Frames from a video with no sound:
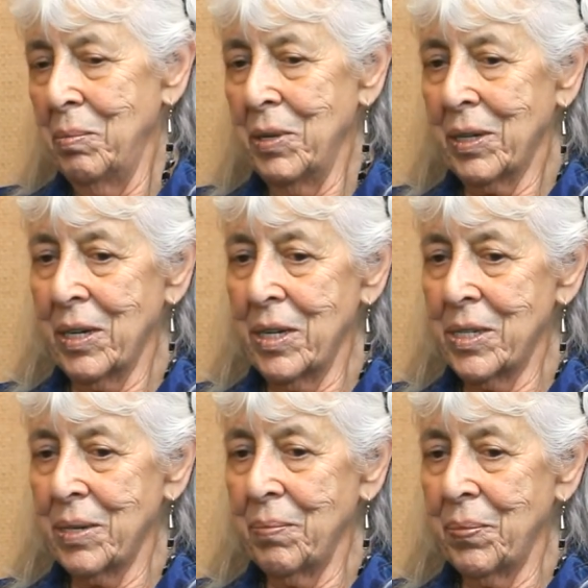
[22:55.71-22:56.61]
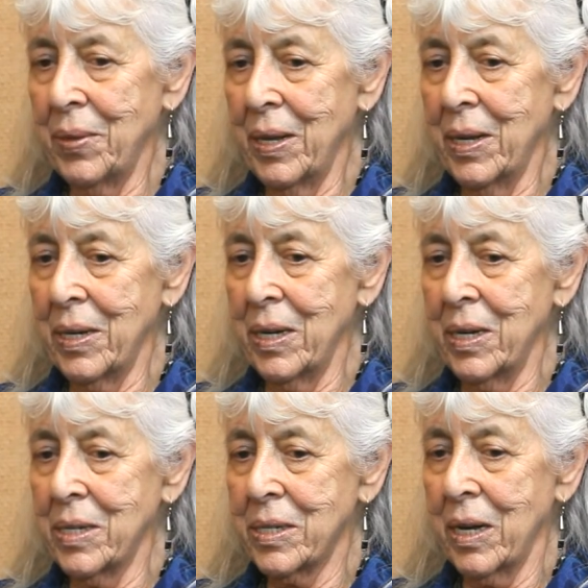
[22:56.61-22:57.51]
because it
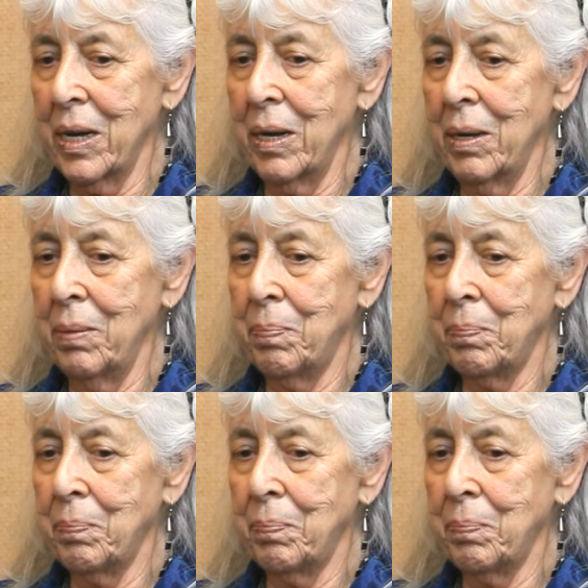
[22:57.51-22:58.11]
is an